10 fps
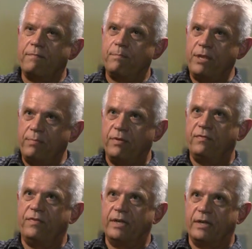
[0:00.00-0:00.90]
people
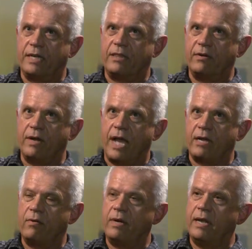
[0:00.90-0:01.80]
feel like they're
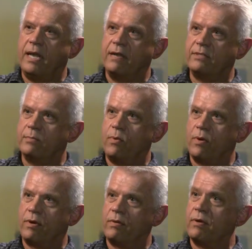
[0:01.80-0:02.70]
not going to have
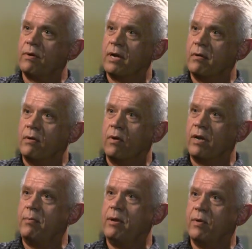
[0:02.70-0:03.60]
support or they're going
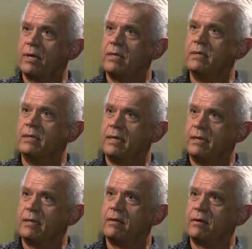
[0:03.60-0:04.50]
to be ridiculed, I
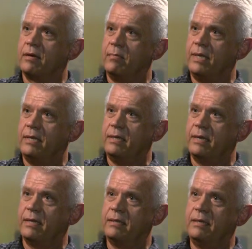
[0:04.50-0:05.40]
think they're going to be
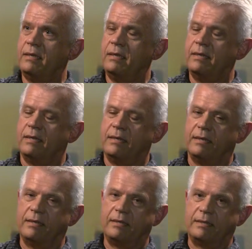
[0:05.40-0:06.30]

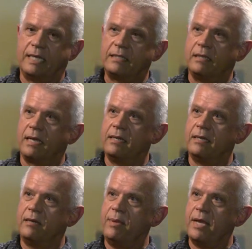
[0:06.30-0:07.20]
less likely
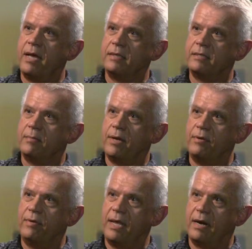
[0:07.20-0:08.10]
to be honest about
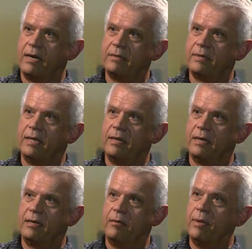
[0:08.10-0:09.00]
who they are and a
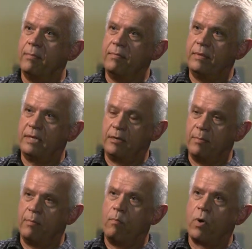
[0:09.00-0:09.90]
little bit
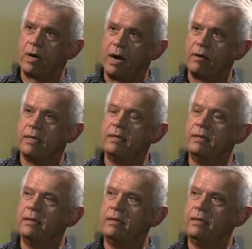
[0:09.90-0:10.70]
more guarded.